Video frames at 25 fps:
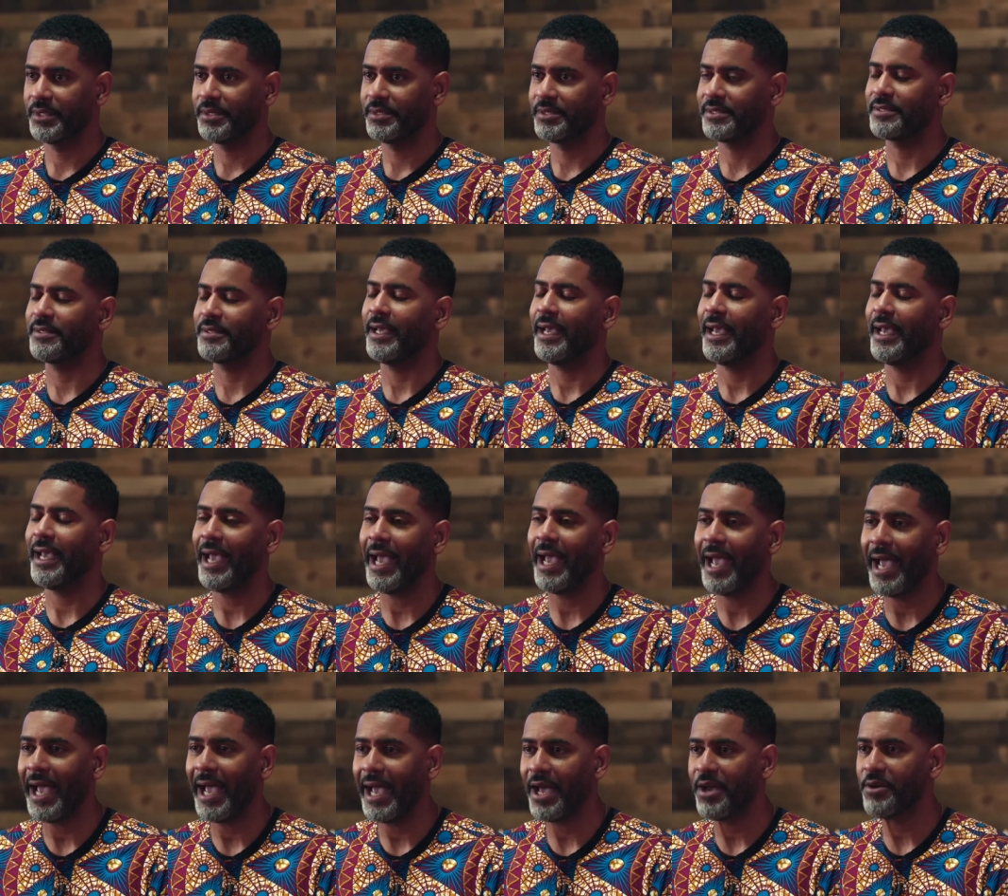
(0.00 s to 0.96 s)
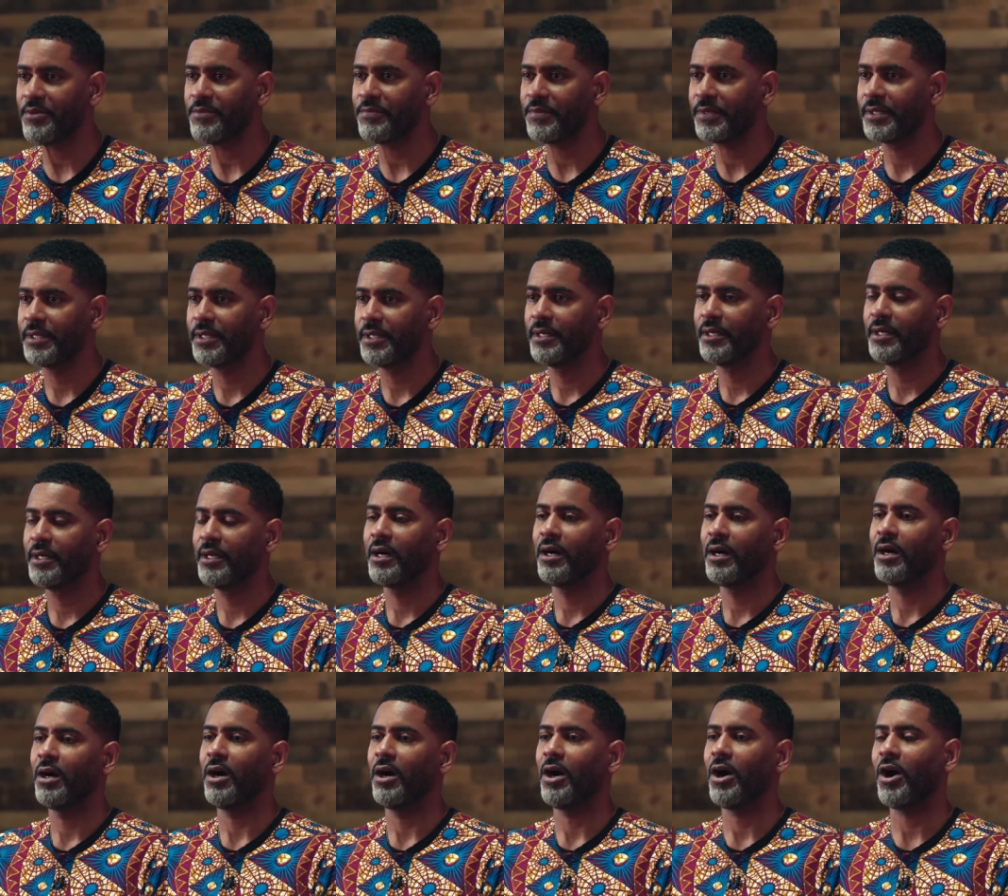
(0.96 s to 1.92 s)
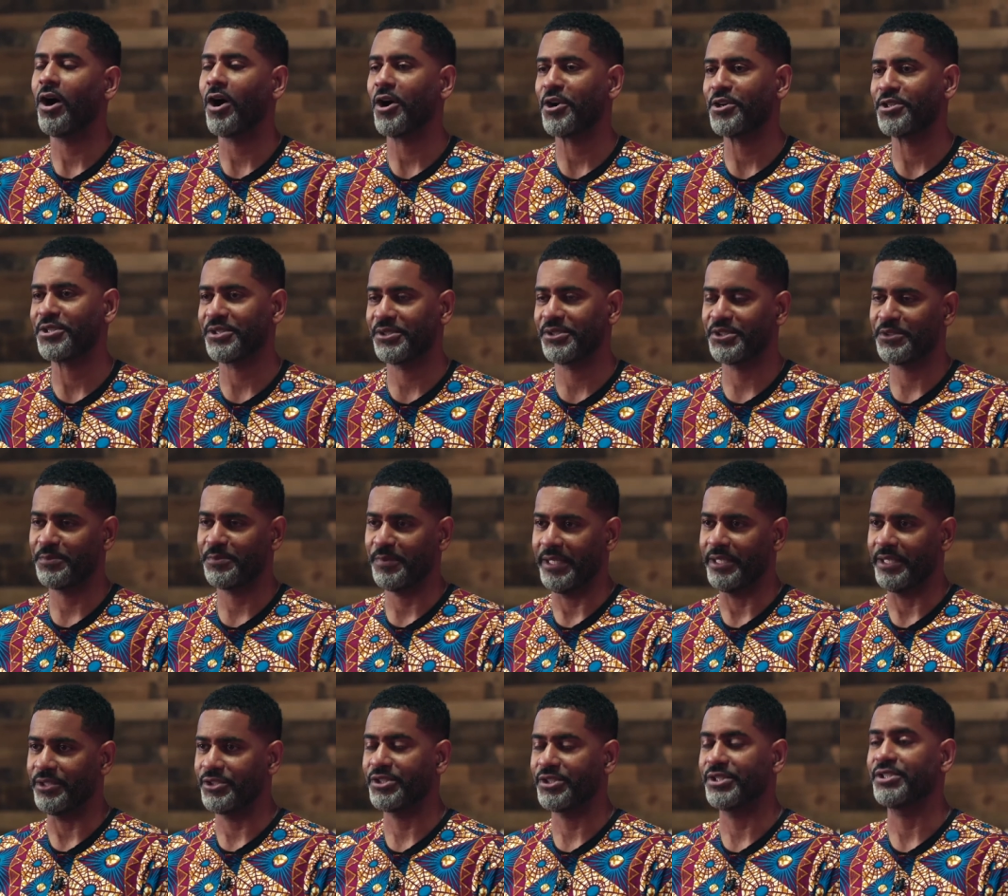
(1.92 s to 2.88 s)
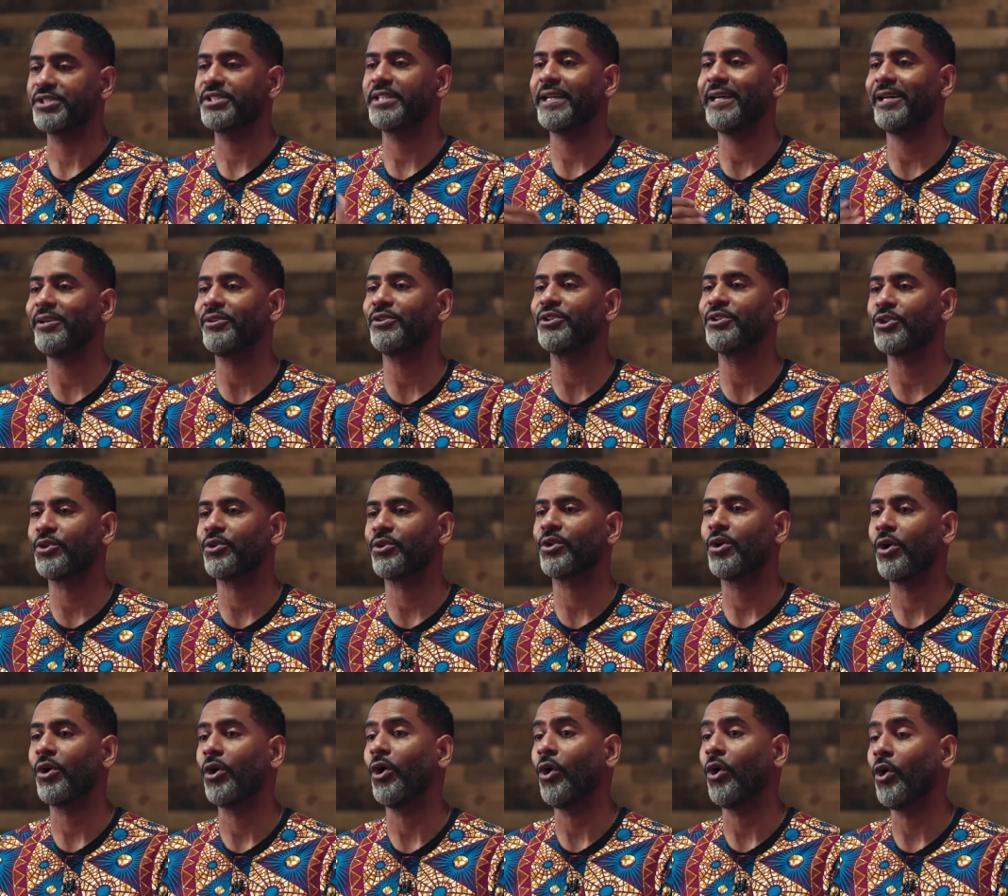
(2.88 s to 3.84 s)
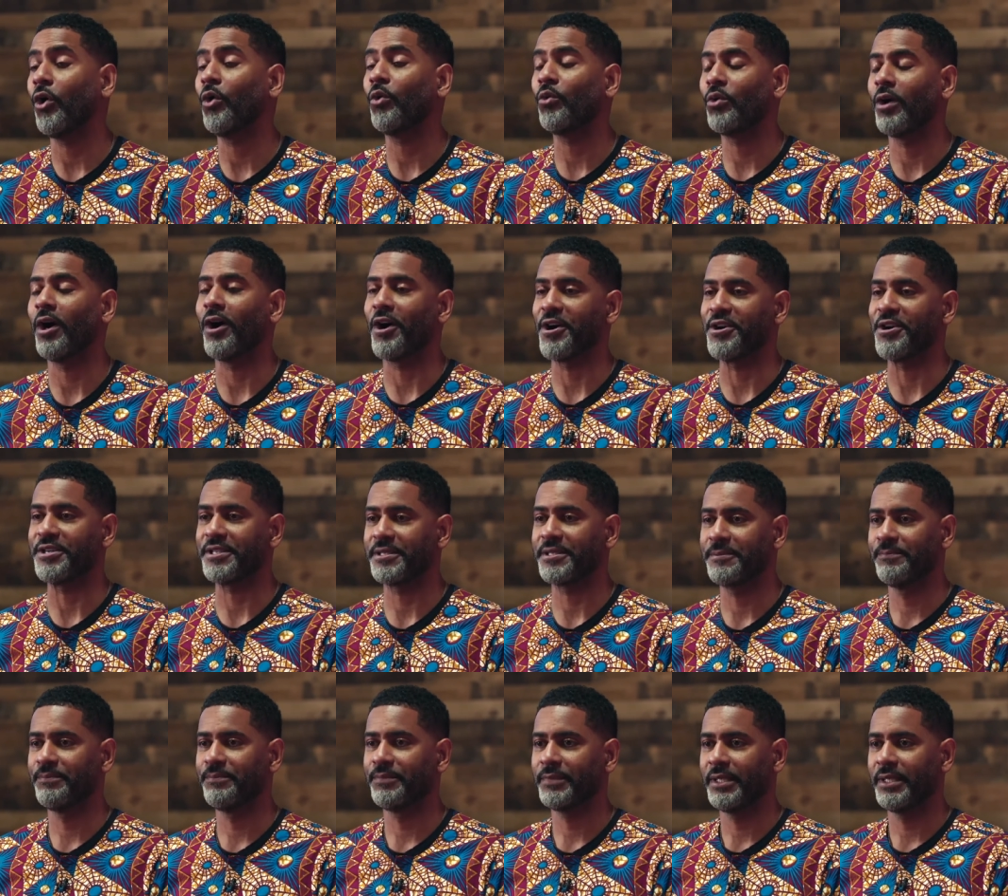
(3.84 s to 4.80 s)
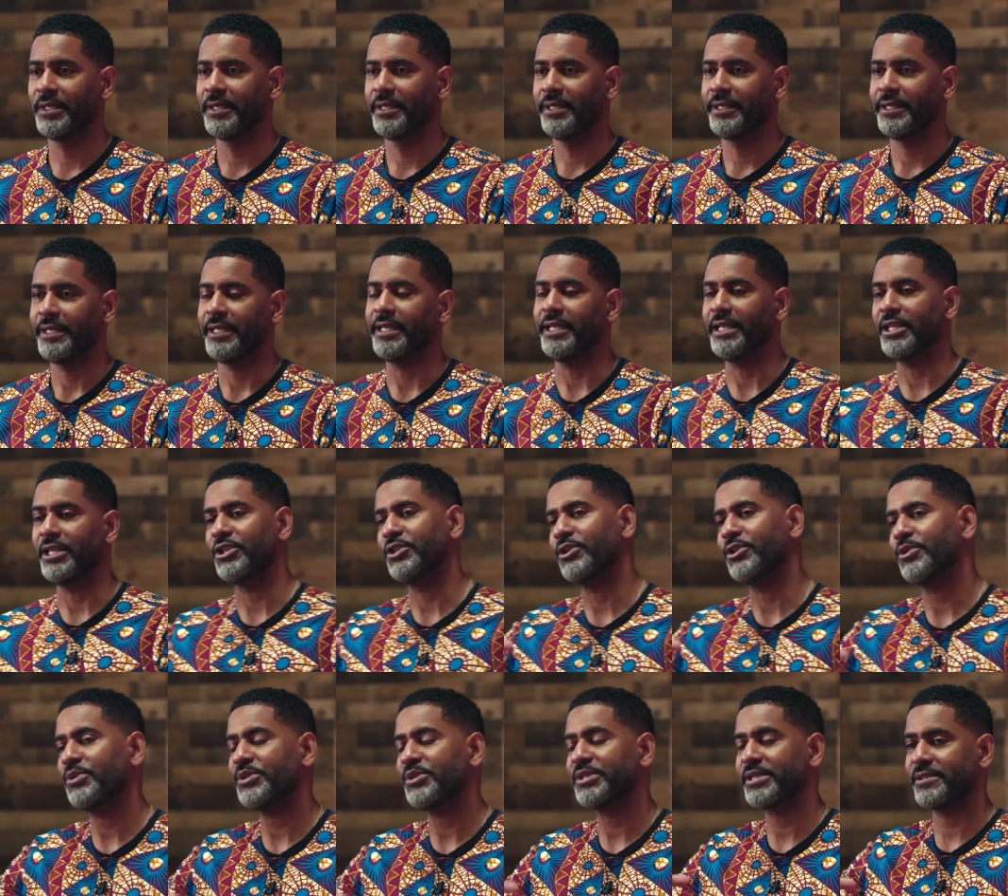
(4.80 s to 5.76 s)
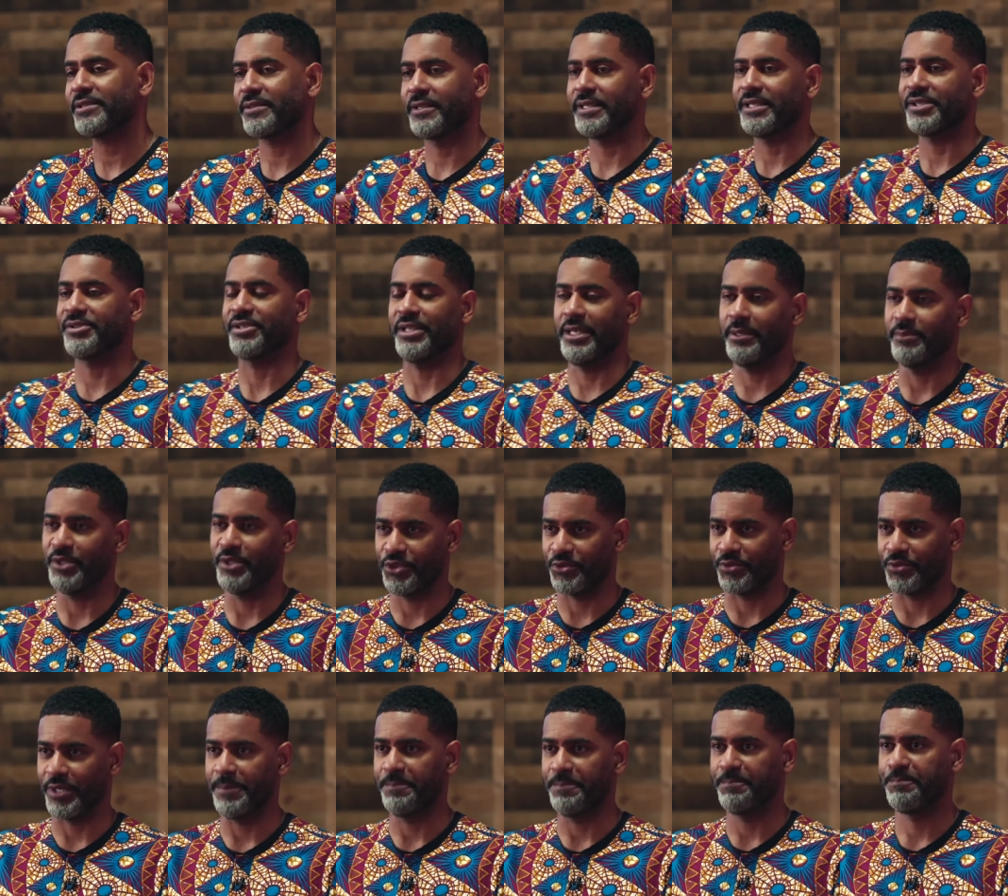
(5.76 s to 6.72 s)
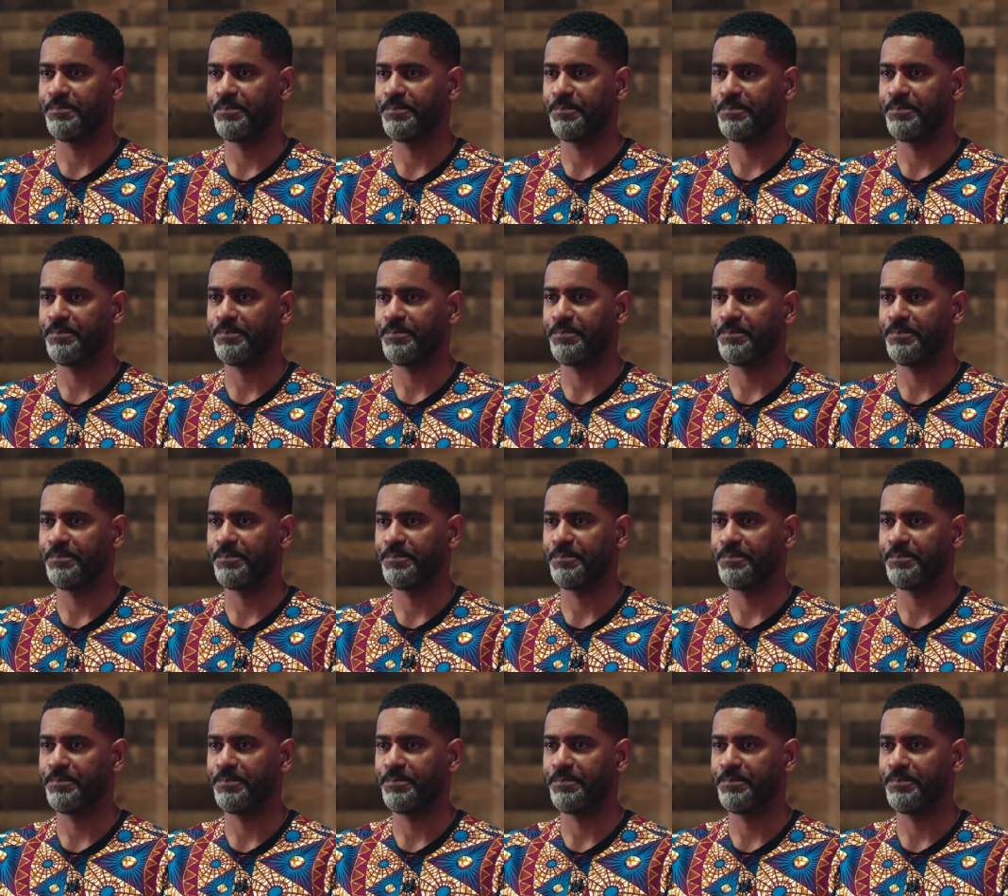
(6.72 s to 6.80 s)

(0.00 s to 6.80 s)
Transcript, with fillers: to have heart speech, to tell your whole heart, he uses this imagery.